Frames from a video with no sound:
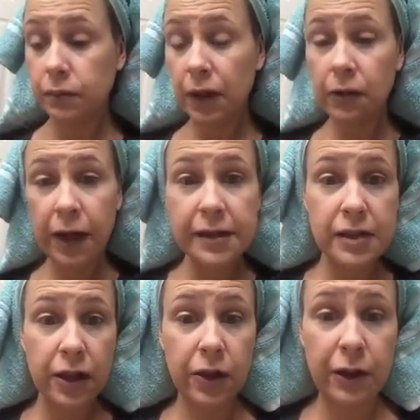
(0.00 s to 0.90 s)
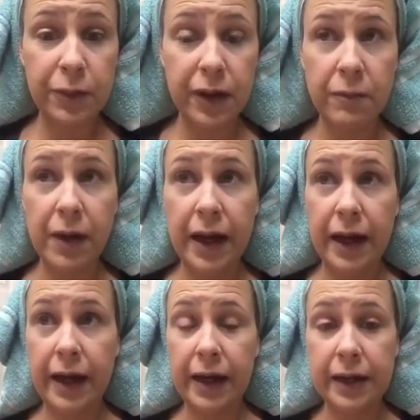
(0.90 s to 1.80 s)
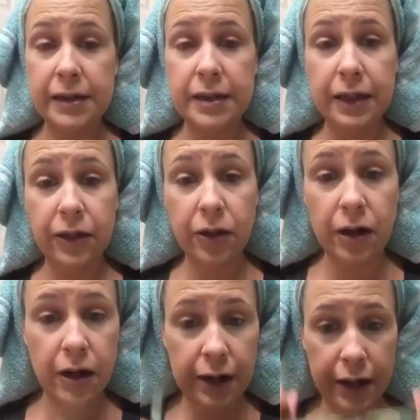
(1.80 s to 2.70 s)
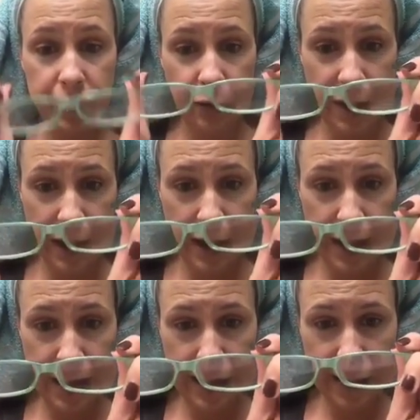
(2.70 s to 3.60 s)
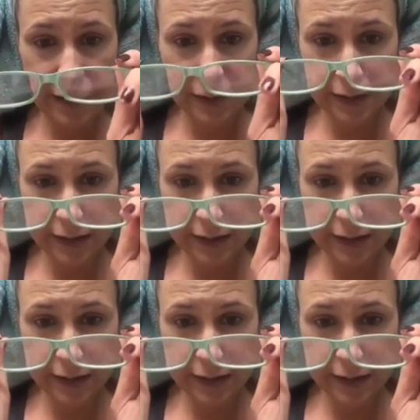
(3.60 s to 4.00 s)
Okay, so I put my concealer on under my eyes.